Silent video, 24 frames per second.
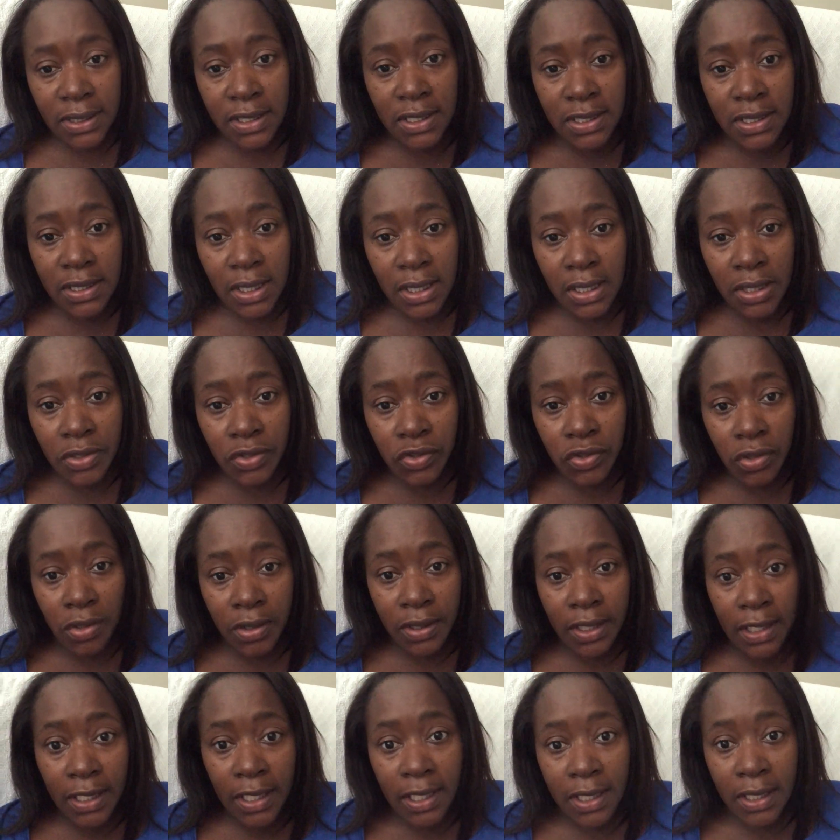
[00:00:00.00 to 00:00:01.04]
this thing is
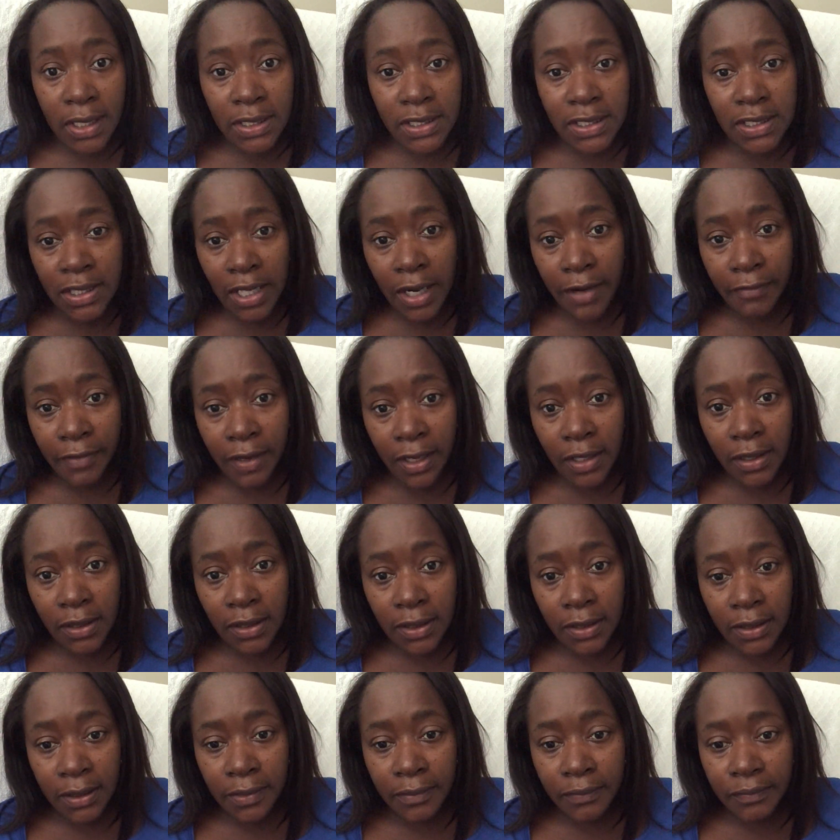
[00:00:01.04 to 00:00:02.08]
going to hit us
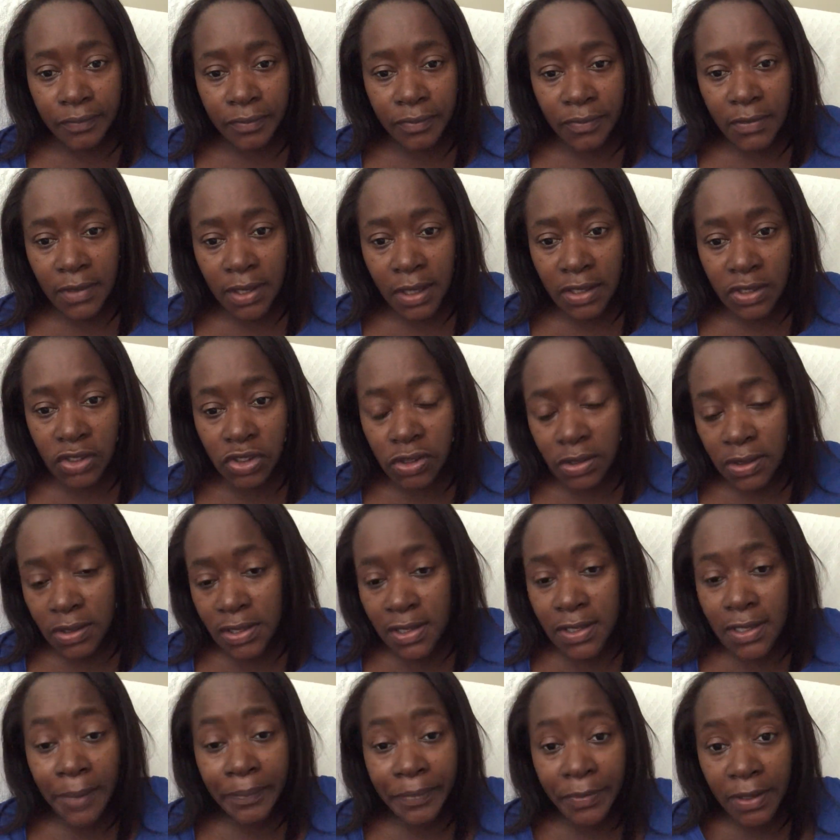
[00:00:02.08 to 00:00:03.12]
directly.
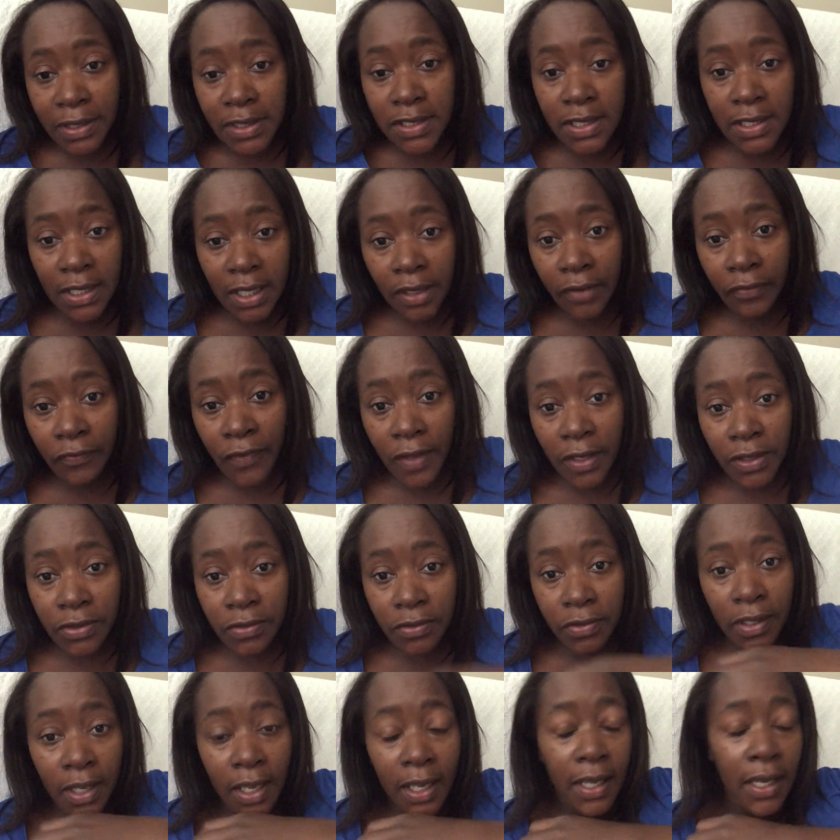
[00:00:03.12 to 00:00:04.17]
Something to that effect,
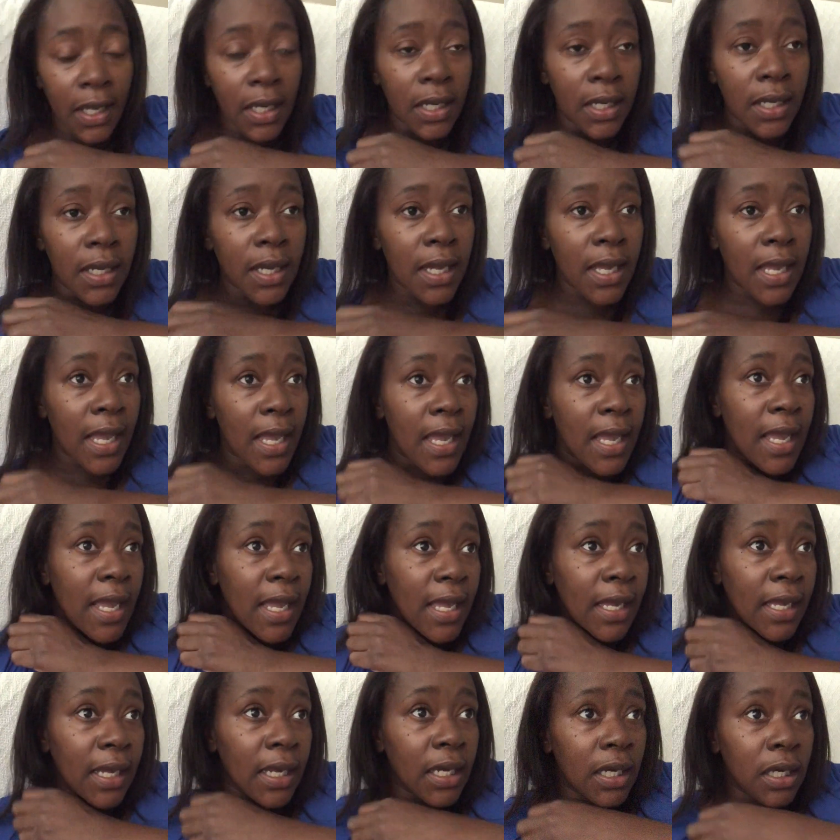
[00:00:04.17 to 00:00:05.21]
okay?
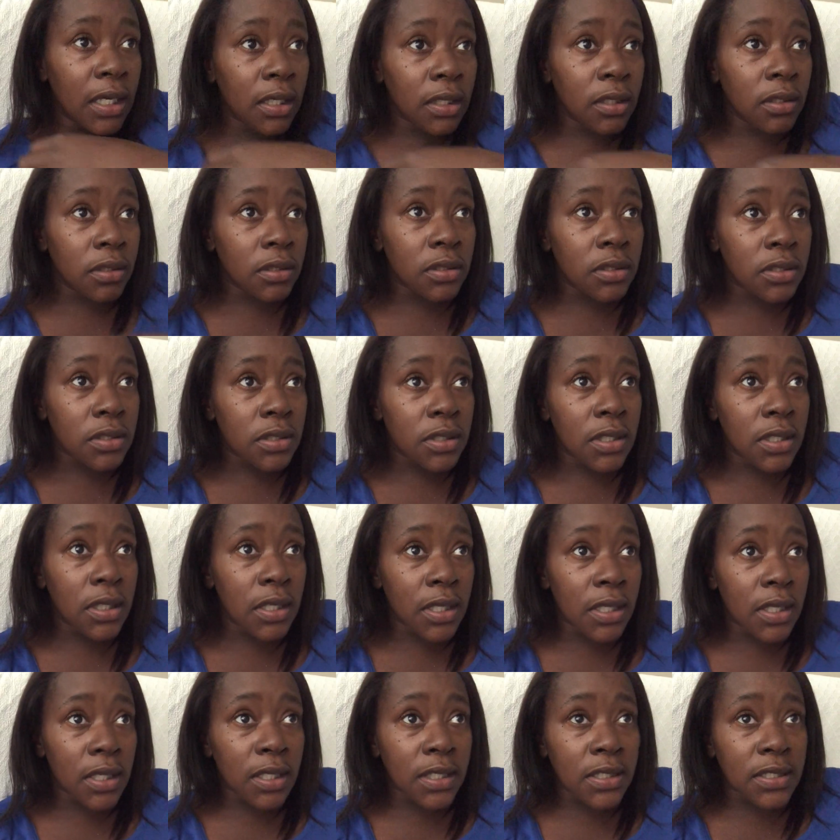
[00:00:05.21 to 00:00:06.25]
And
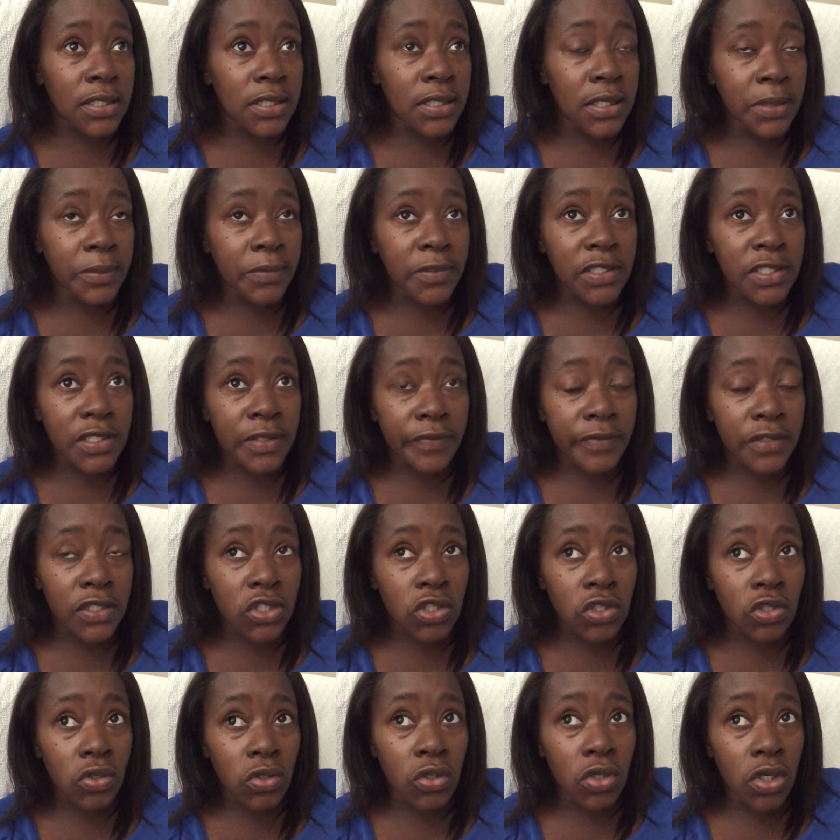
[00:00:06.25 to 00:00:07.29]
it seemed as if the
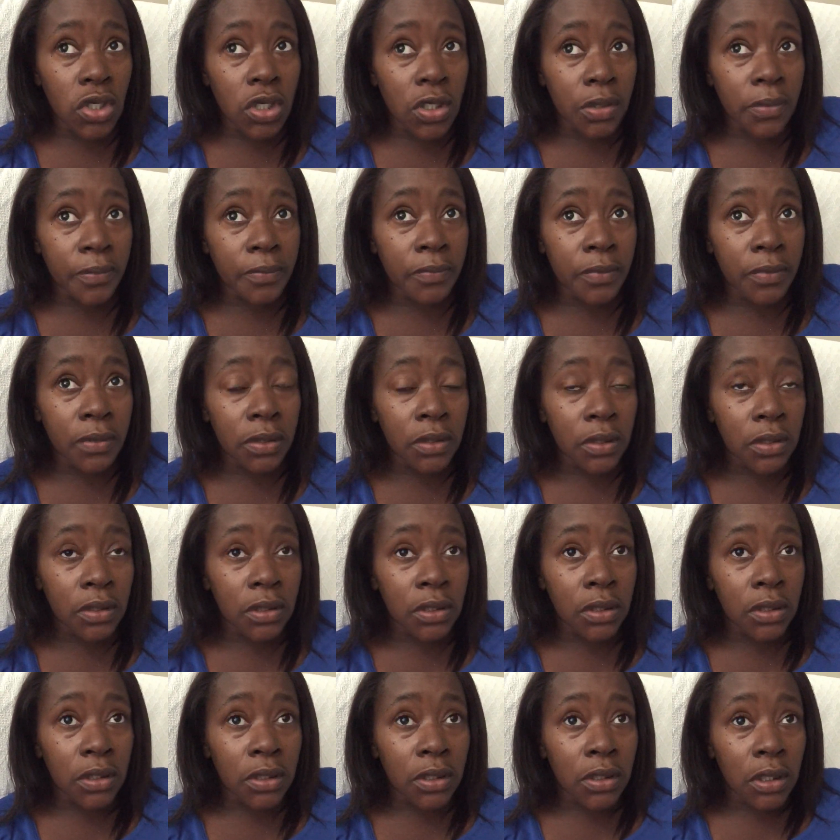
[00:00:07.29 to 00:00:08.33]
storm,
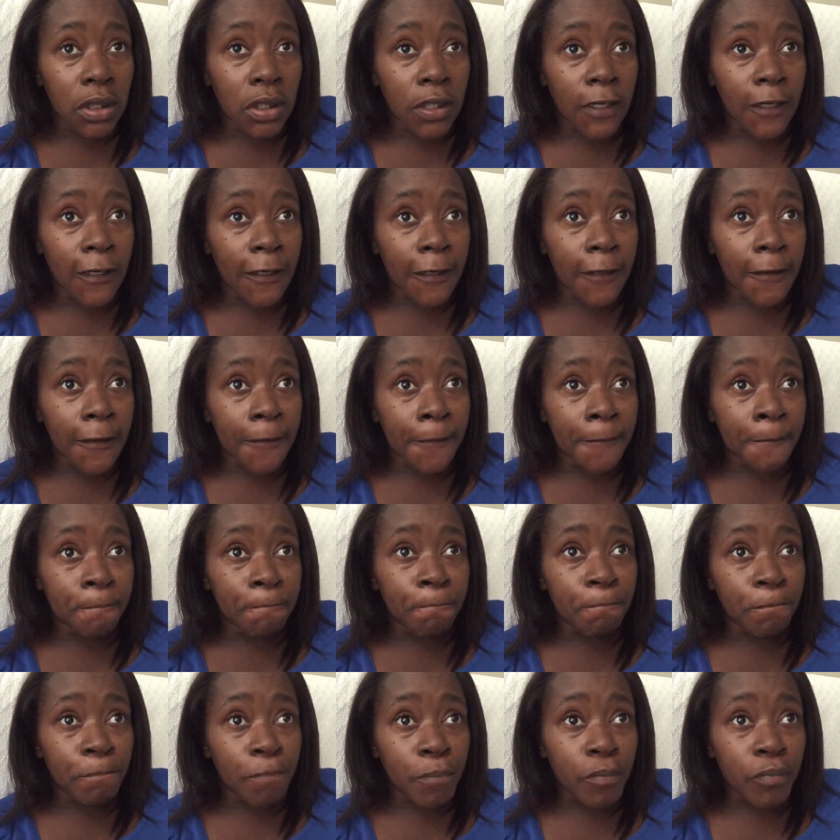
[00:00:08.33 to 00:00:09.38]

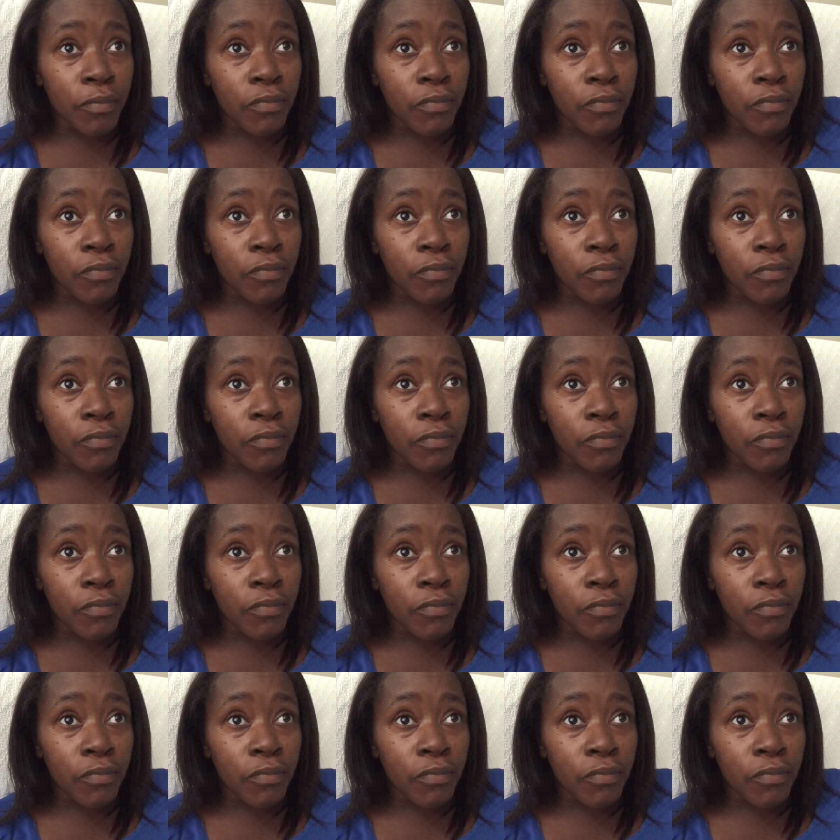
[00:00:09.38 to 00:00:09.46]
um,